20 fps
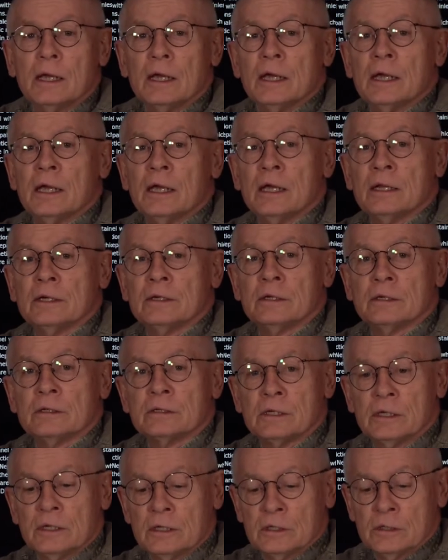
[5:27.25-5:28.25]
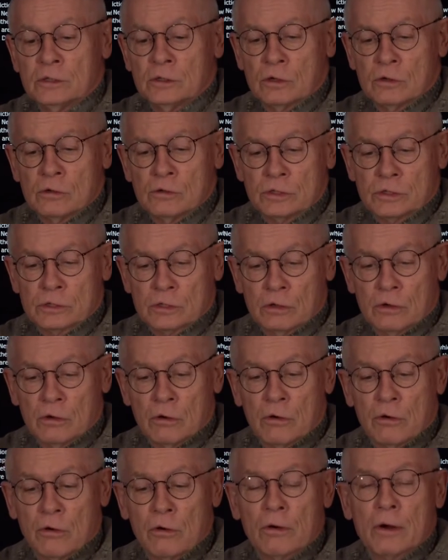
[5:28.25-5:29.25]
in
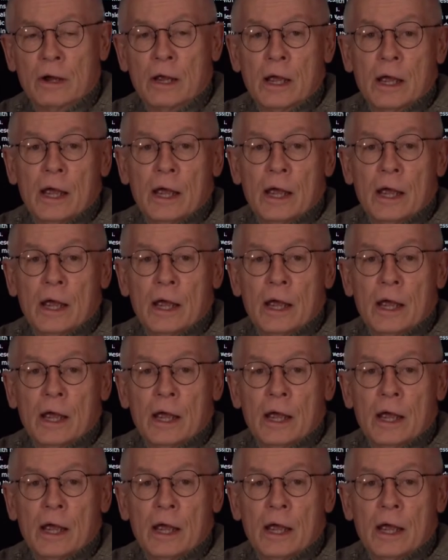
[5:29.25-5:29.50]
Kyoto.